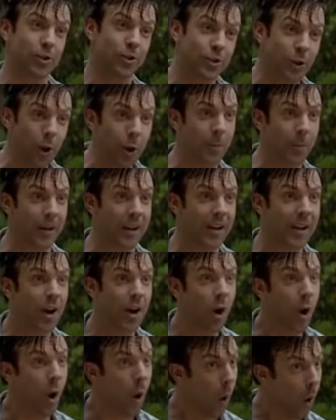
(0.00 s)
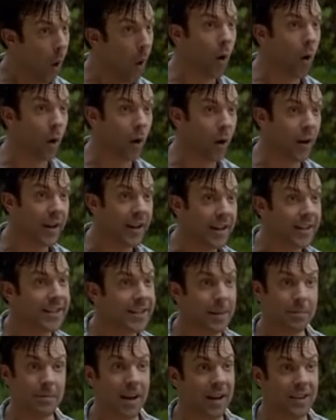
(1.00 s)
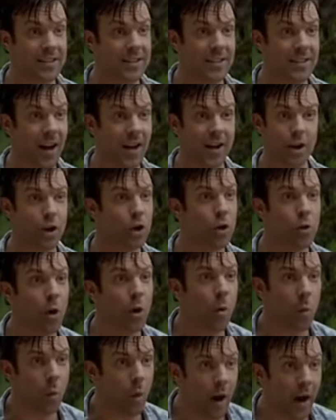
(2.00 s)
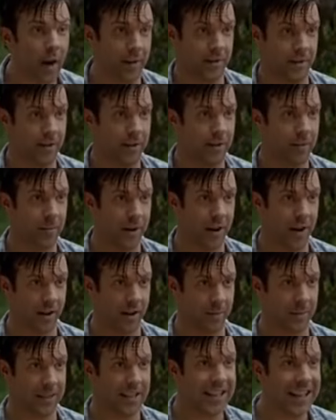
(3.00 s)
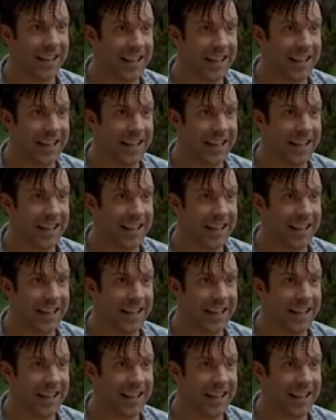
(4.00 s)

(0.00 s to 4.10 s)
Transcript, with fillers: stupid or deep down inside, you don't want monogamy